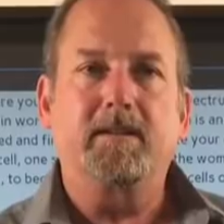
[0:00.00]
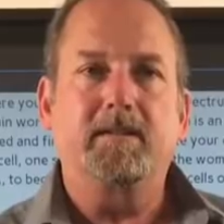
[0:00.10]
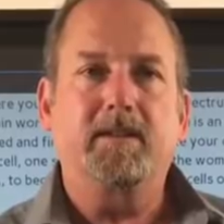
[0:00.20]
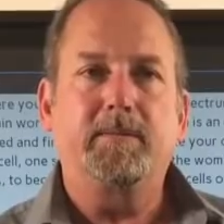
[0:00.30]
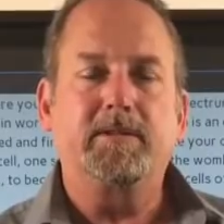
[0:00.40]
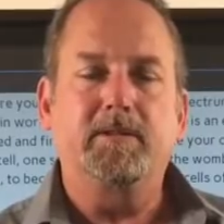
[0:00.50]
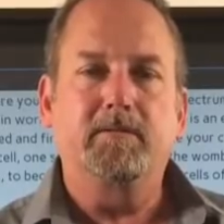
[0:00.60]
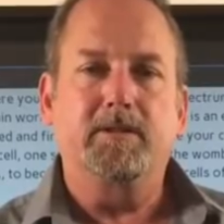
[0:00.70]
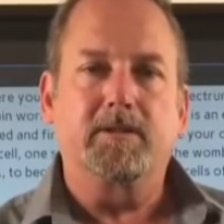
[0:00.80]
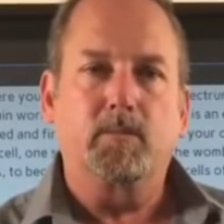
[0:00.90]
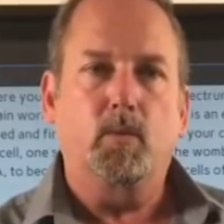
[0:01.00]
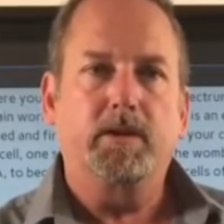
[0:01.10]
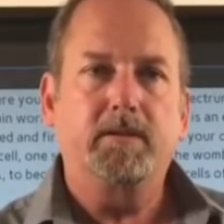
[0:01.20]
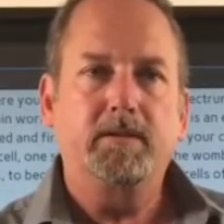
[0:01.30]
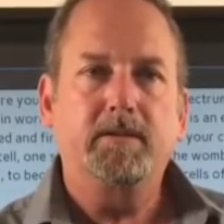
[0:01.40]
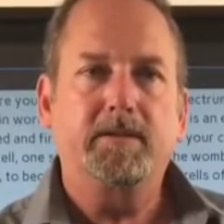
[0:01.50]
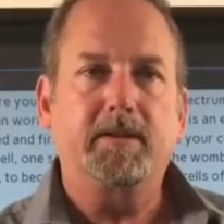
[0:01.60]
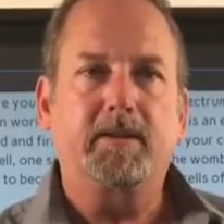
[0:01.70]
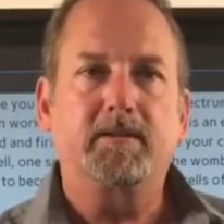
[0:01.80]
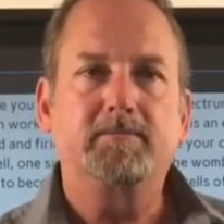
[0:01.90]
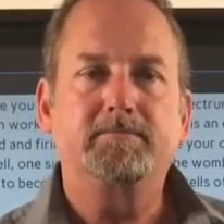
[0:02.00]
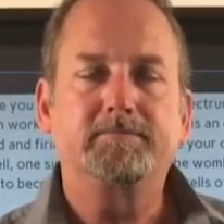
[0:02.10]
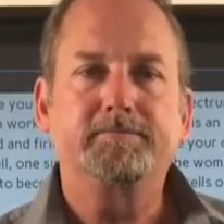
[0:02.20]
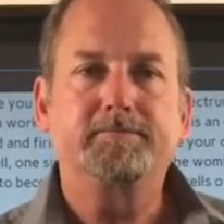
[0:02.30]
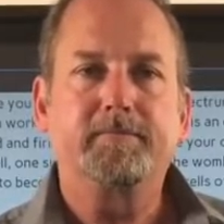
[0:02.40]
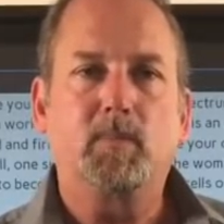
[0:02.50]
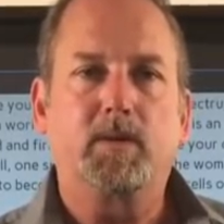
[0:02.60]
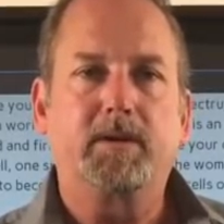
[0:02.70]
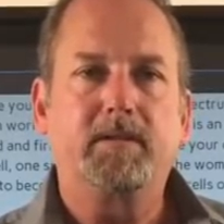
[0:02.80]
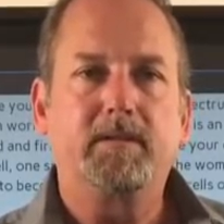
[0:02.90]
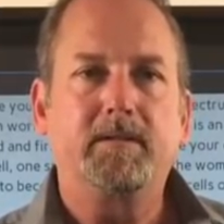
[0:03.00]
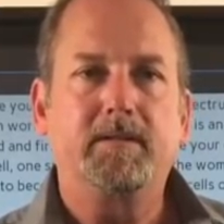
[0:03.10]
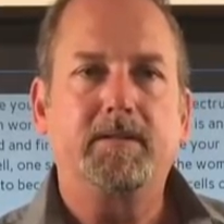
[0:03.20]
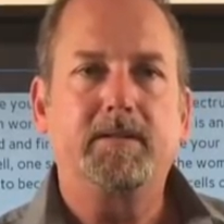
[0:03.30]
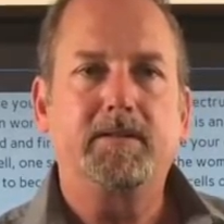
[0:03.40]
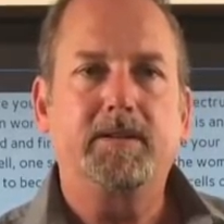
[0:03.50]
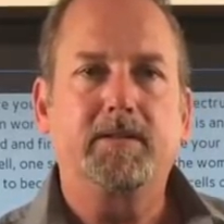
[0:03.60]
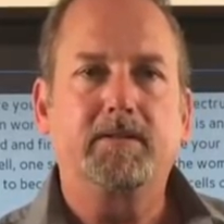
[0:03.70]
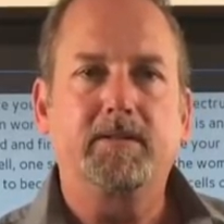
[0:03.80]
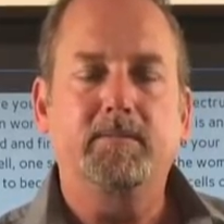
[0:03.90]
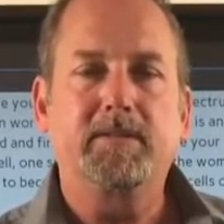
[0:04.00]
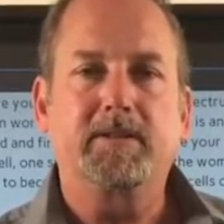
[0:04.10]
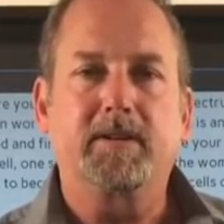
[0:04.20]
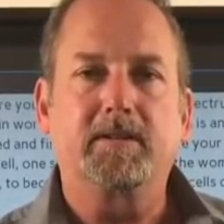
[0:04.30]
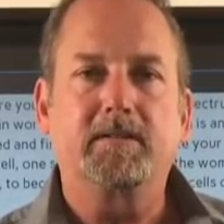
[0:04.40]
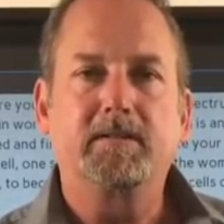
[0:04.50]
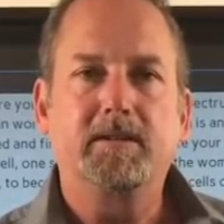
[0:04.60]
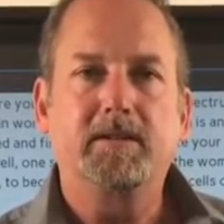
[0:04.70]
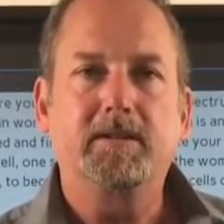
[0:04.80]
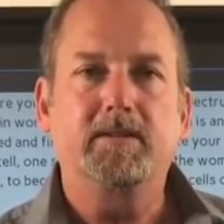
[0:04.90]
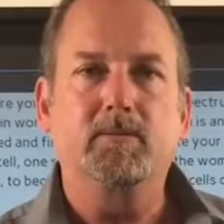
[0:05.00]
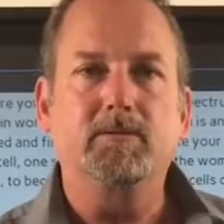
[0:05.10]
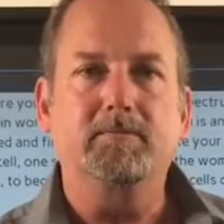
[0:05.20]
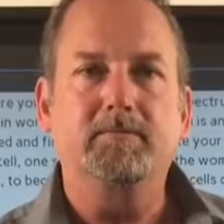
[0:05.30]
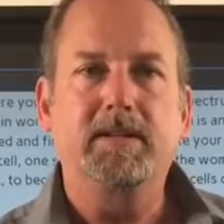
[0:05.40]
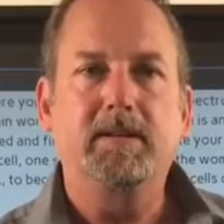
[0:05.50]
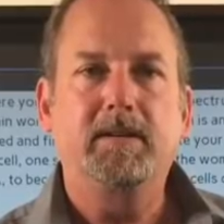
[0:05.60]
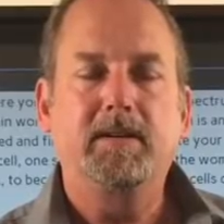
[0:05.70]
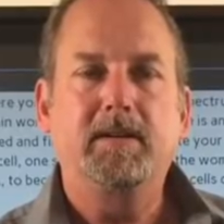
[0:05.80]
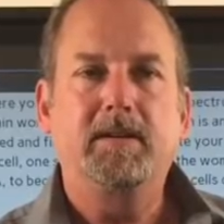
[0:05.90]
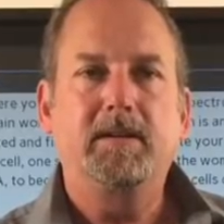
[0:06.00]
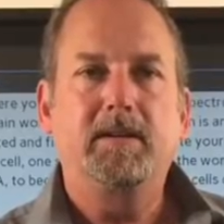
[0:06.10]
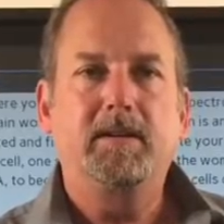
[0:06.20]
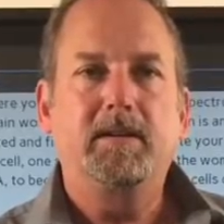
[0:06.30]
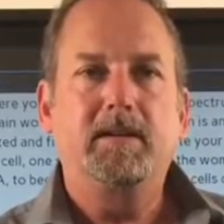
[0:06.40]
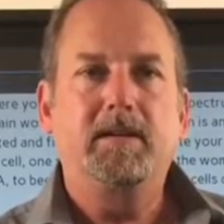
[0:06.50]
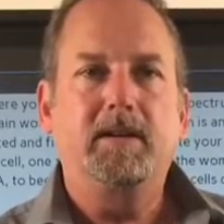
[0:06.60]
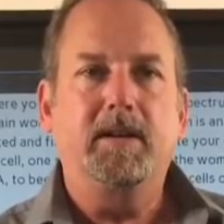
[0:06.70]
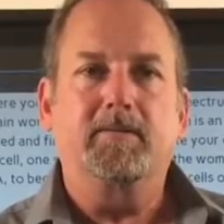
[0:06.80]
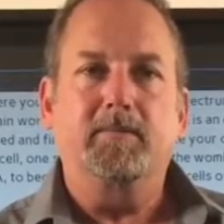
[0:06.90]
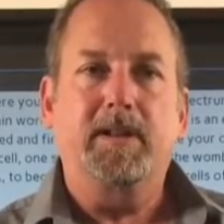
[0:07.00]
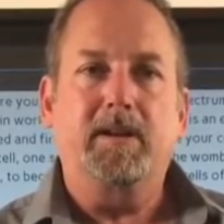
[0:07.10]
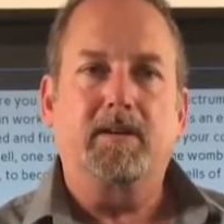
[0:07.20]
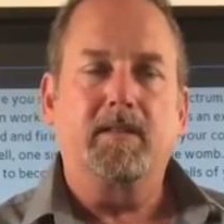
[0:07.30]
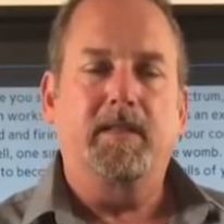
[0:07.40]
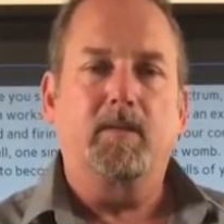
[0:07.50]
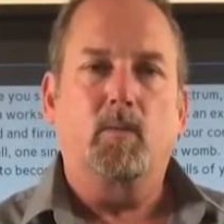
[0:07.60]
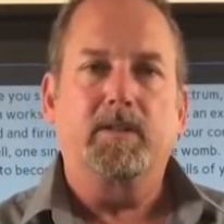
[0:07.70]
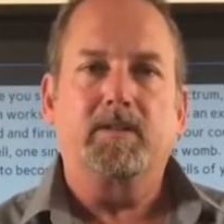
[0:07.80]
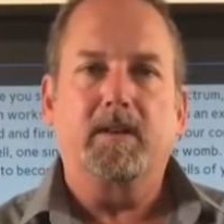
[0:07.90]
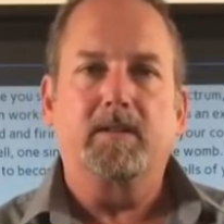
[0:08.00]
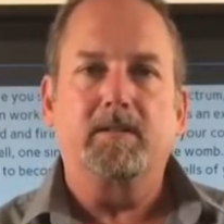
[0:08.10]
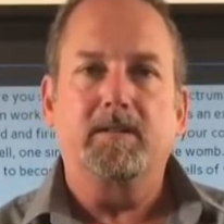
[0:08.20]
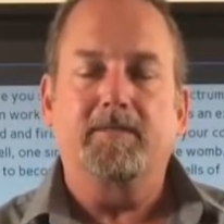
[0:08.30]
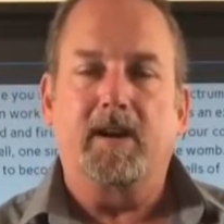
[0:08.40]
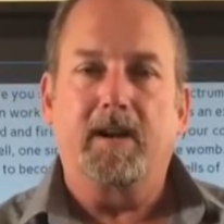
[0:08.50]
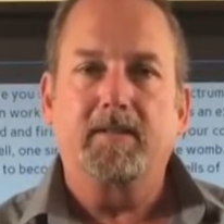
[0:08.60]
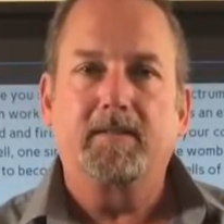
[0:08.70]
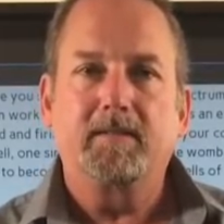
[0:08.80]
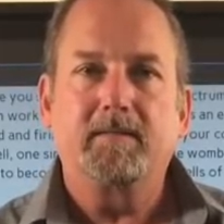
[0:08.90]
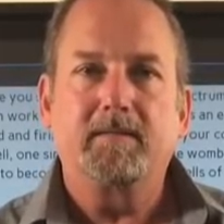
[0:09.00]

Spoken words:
conception you are just one cell, one single human cell in the womb. And from there, that one cell divides